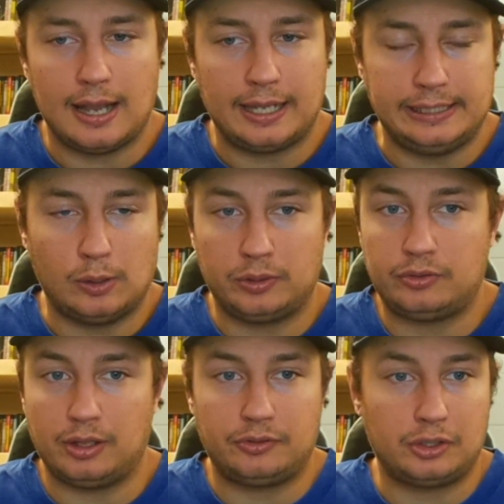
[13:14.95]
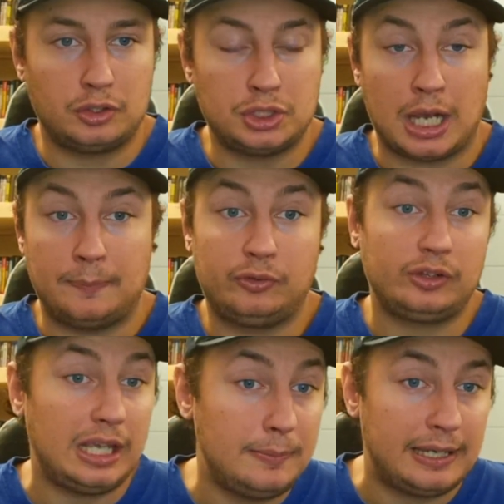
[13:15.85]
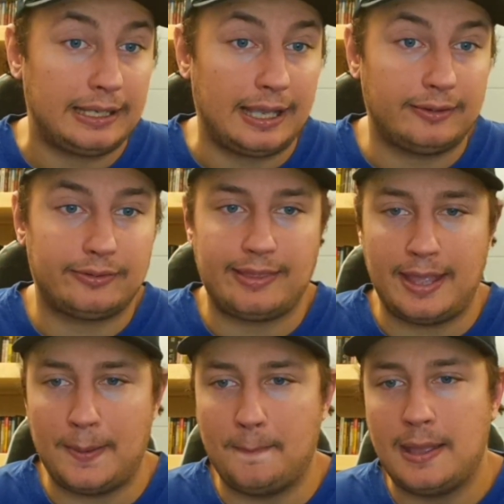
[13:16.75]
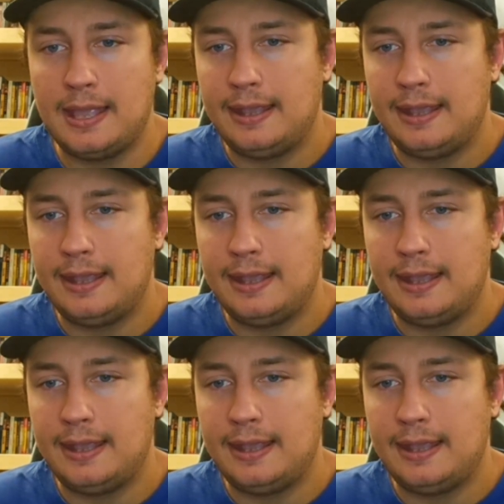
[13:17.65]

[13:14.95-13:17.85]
He always does a good job scheming against them.